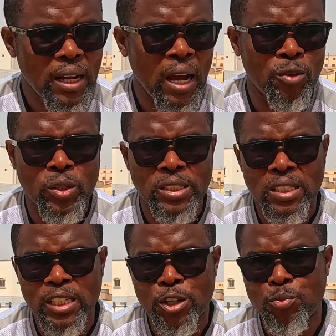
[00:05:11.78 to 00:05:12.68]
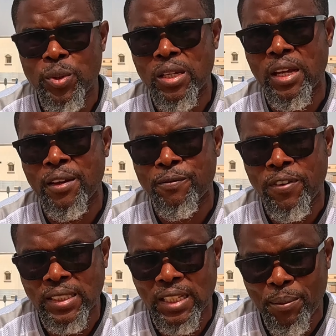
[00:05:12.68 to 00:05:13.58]
and will still give me a
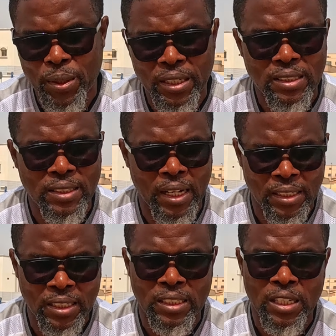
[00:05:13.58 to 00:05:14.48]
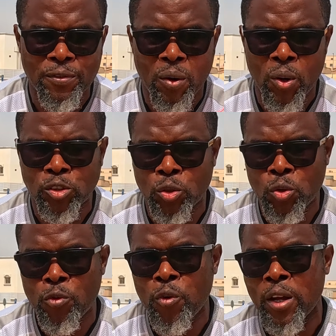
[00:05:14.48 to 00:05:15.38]
faster pace than this if I want to
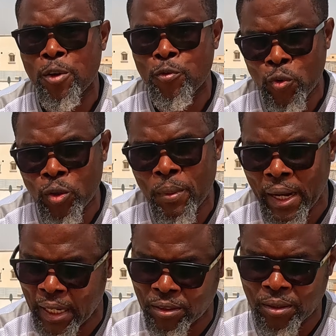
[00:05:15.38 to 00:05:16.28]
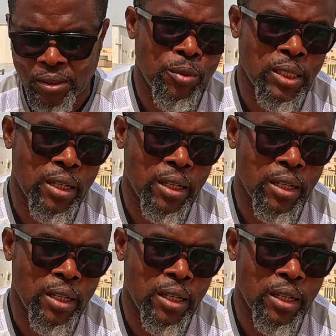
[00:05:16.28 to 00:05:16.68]
go for a full marathon. But the